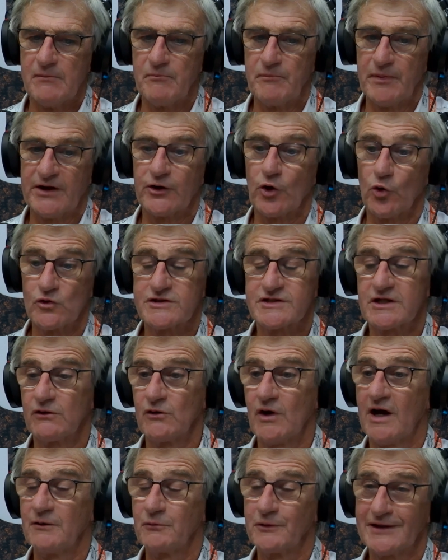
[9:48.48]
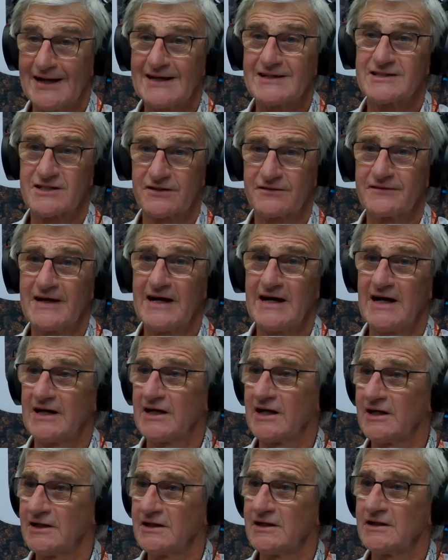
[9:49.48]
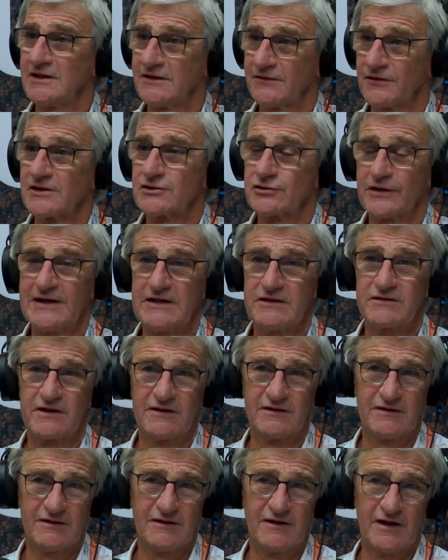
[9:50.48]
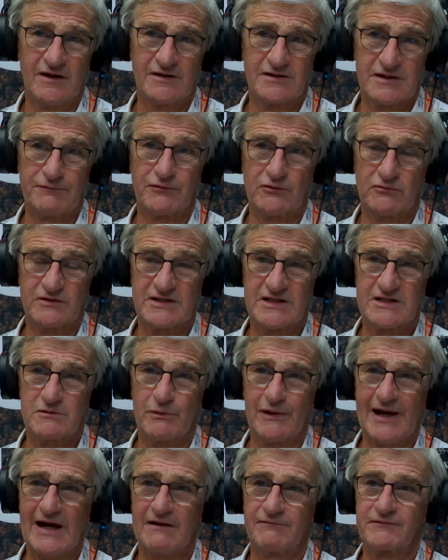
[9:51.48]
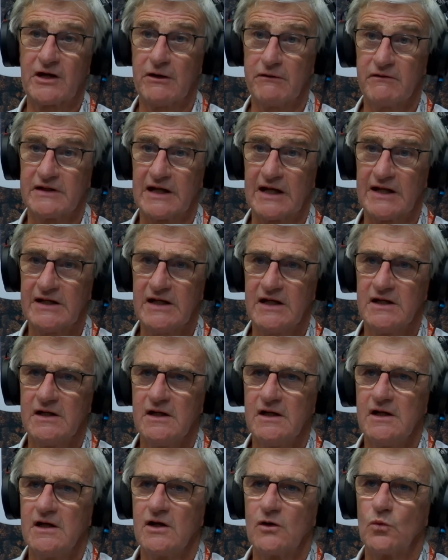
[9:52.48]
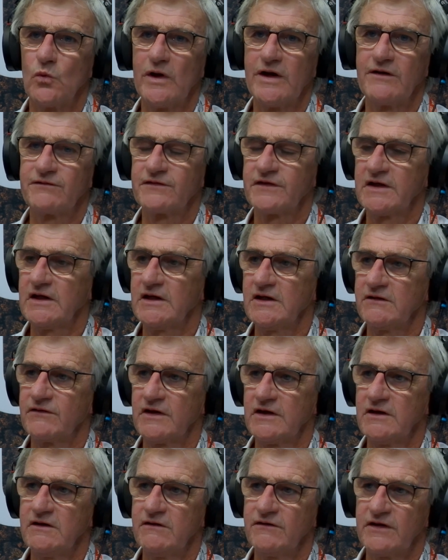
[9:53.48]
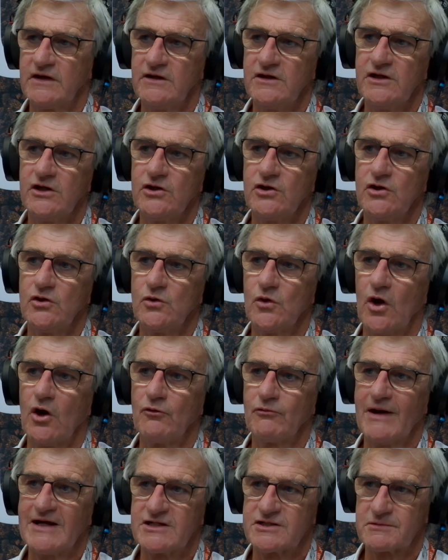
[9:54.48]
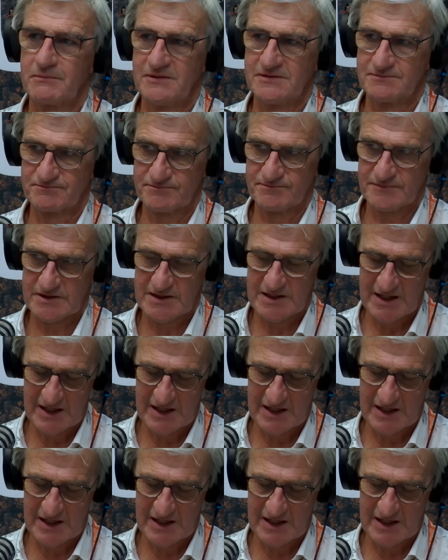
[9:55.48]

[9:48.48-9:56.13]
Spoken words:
But also, I would add to that the trade difficulties we have currently with the new arrangement.